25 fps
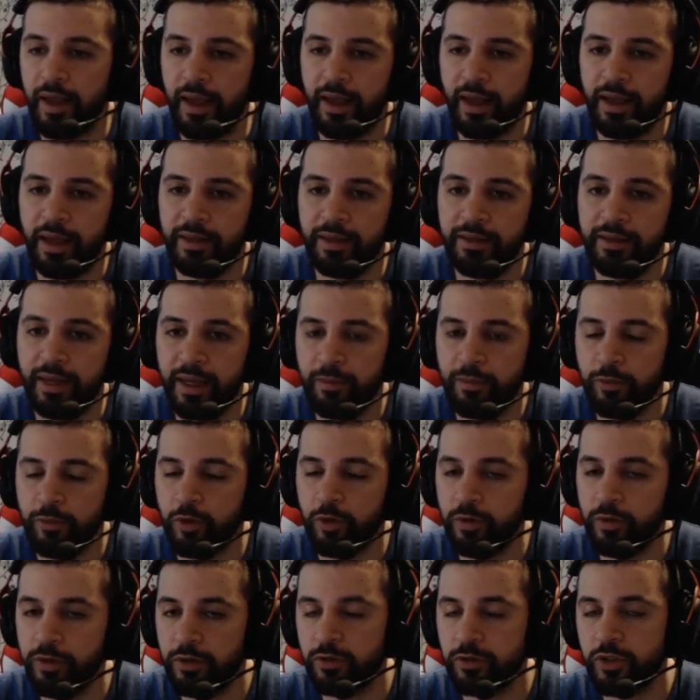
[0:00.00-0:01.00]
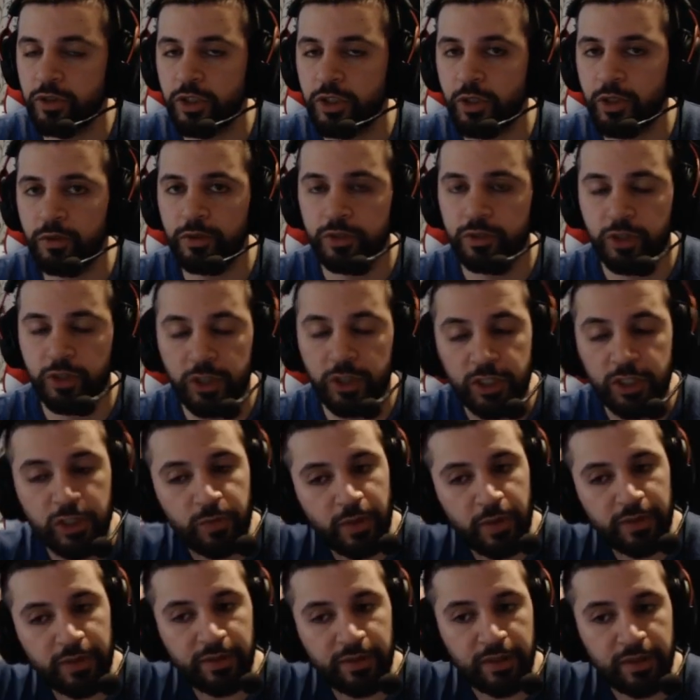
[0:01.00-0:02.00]
And I'm going to show you
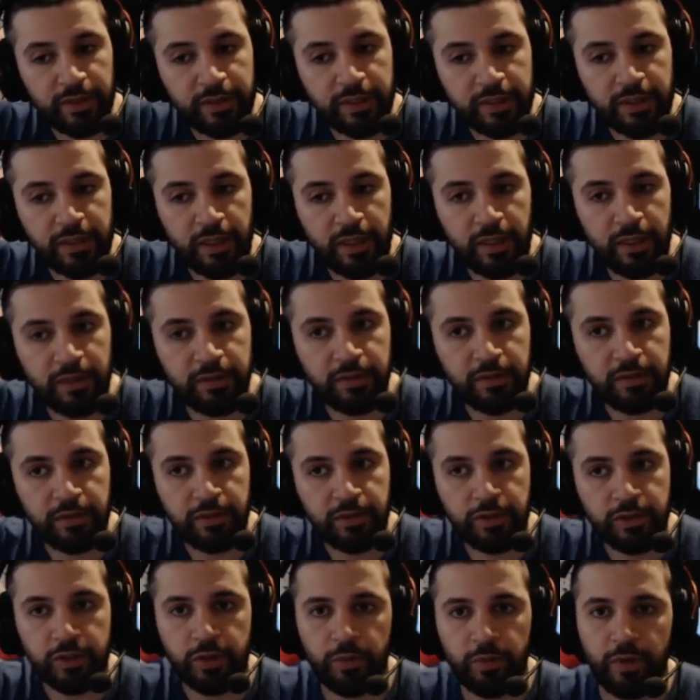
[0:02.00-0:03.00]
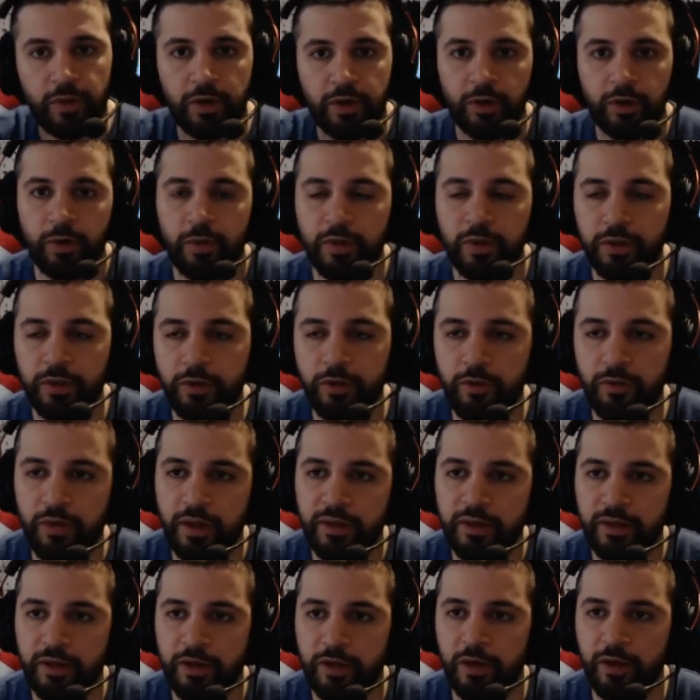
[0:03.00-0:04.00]
just what this does. So we're going to
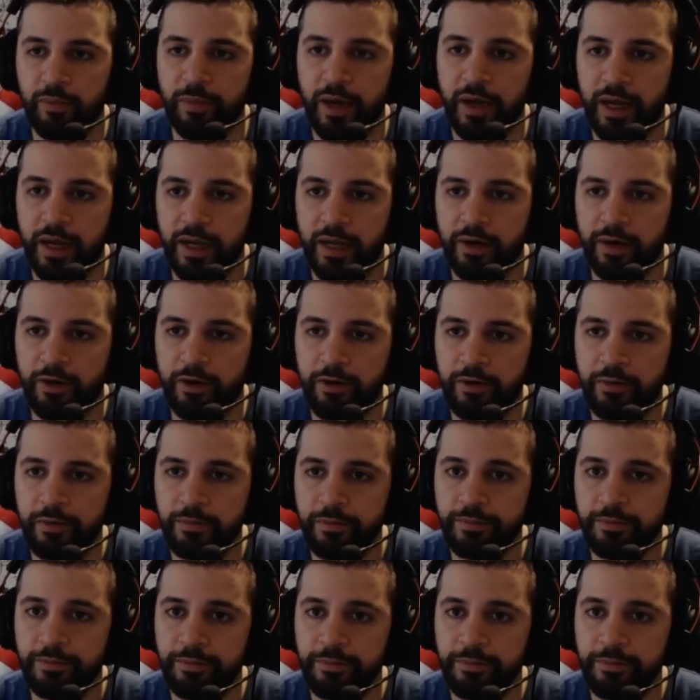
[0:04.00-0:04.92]
run the compiler.